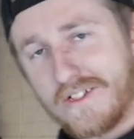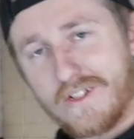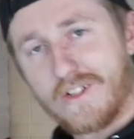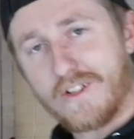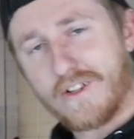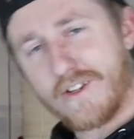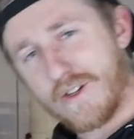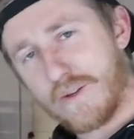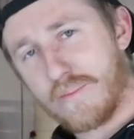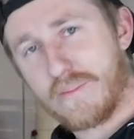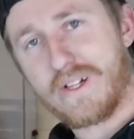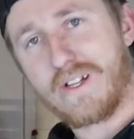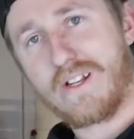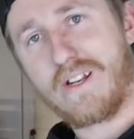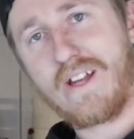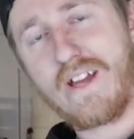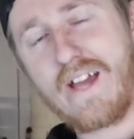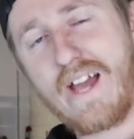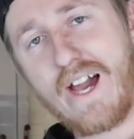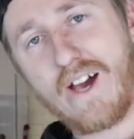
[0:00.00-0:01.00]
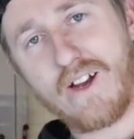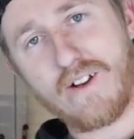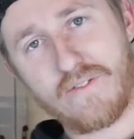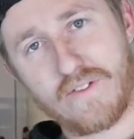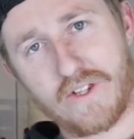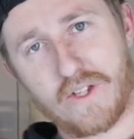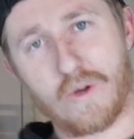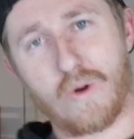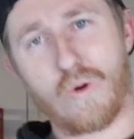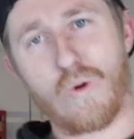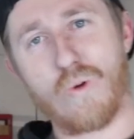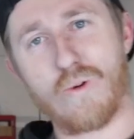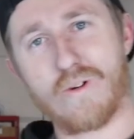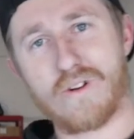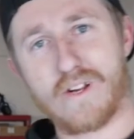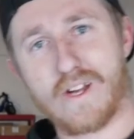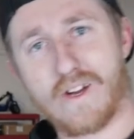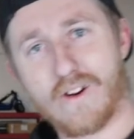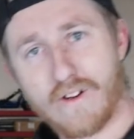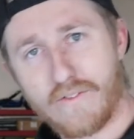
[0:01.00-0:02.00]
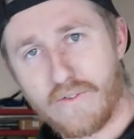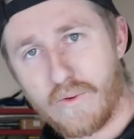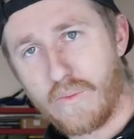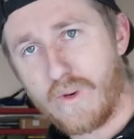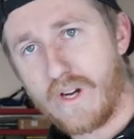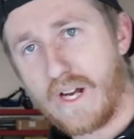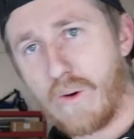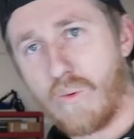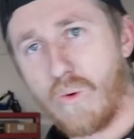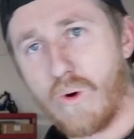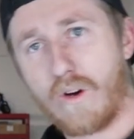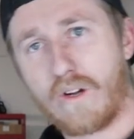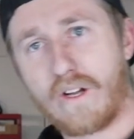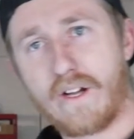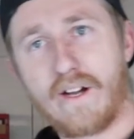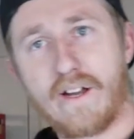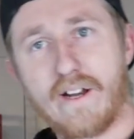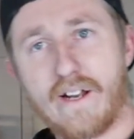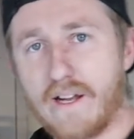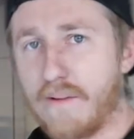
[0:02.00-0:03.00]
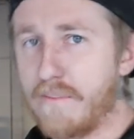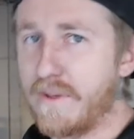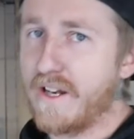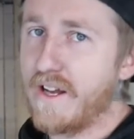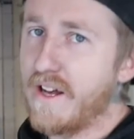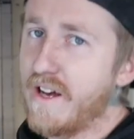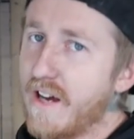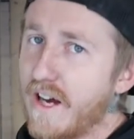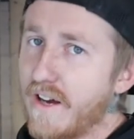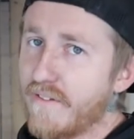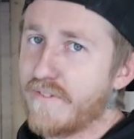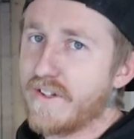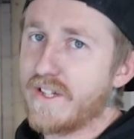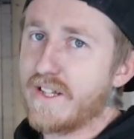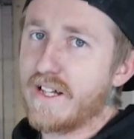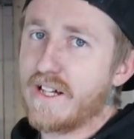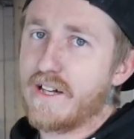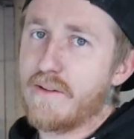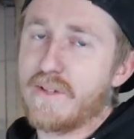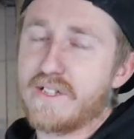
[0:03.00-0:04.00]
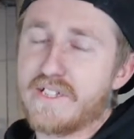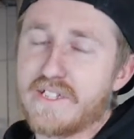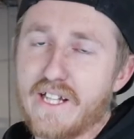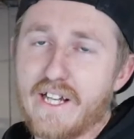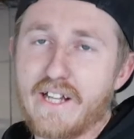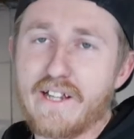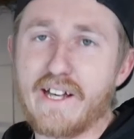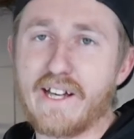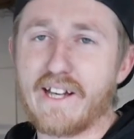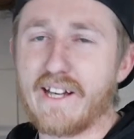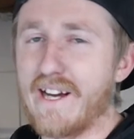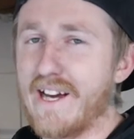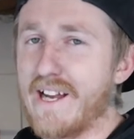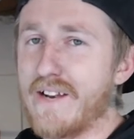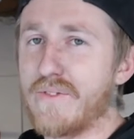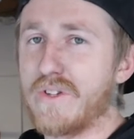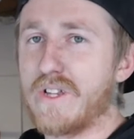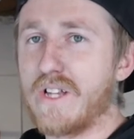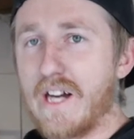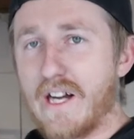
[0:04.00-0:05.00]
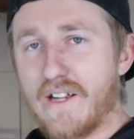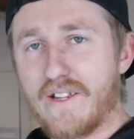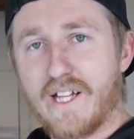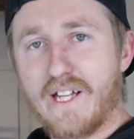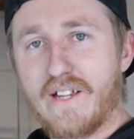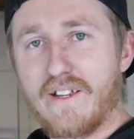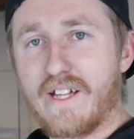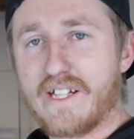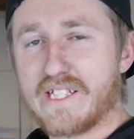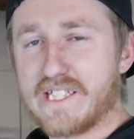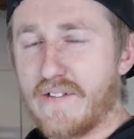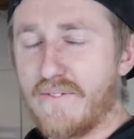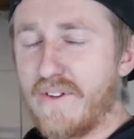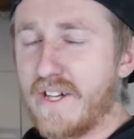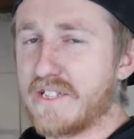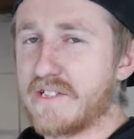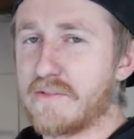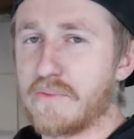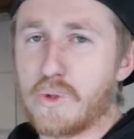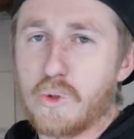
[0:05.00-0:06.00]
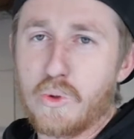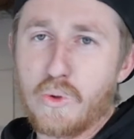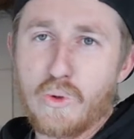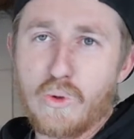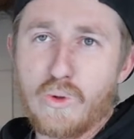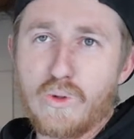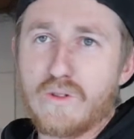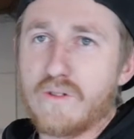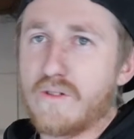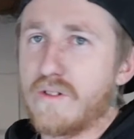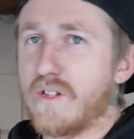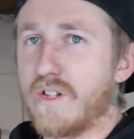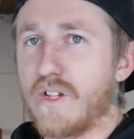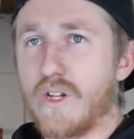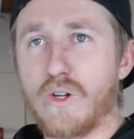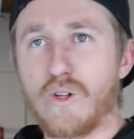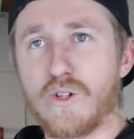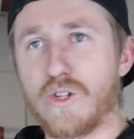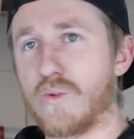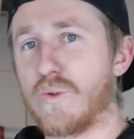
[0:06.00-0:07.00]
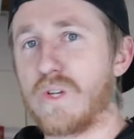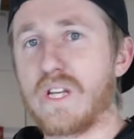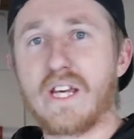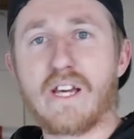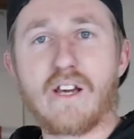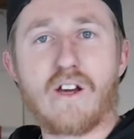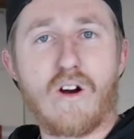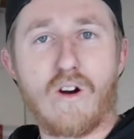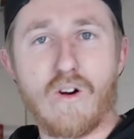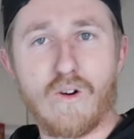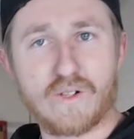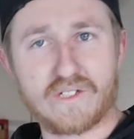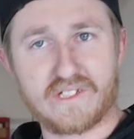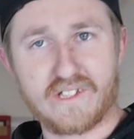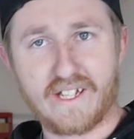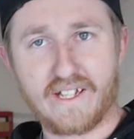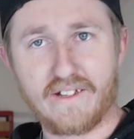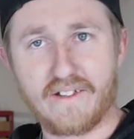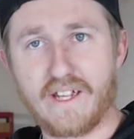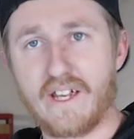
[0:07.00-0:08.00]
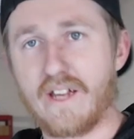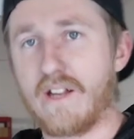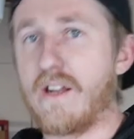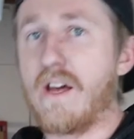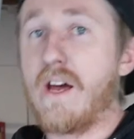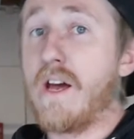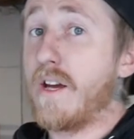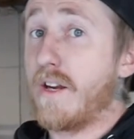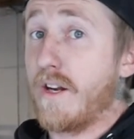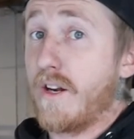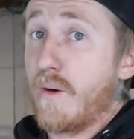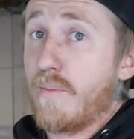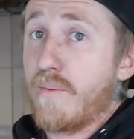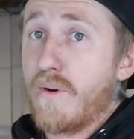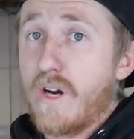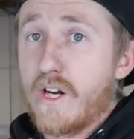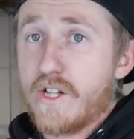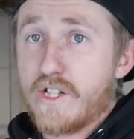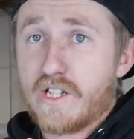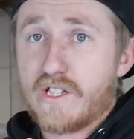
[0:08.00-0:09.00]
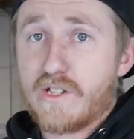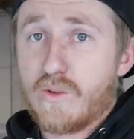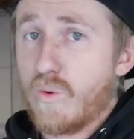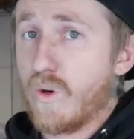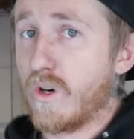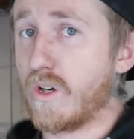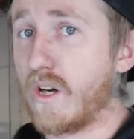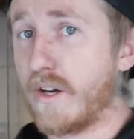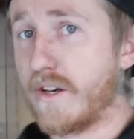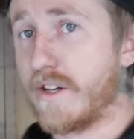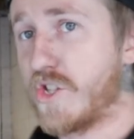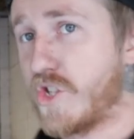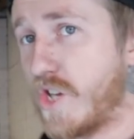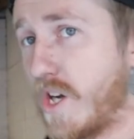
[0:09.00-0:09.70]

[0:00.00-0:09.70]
a little bit out of the ordinary from what I work on. I mean, I feel like I've been saying that kind of a lot lately because I've had some cool, you know, unique cars lately and, you know, projects to work on in